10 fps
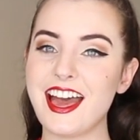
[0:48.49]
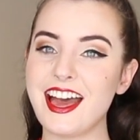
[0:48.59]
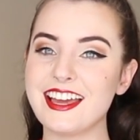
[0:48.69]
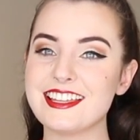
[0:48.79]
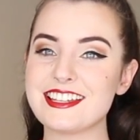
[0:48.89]

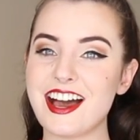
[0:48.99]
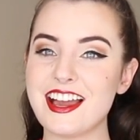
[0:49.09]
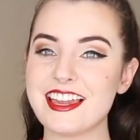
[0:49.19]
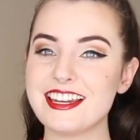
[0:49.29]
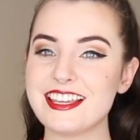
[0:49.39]
And
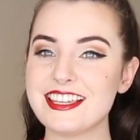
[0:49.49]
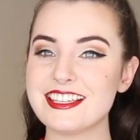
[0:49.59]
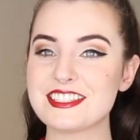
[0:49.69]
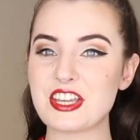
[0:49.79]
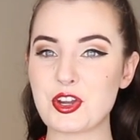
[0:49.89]
it
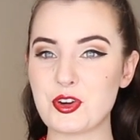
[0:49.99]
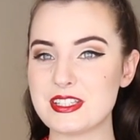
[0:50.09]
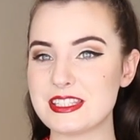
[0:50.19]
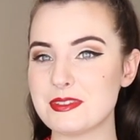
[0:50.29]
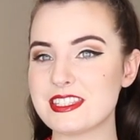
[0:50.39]
is
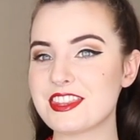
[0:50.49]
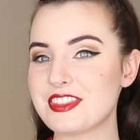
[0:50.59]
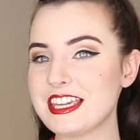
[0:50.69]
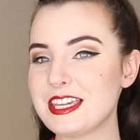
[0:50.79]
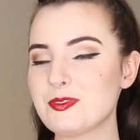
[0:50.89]
Christmas
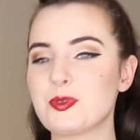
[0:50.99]
themed,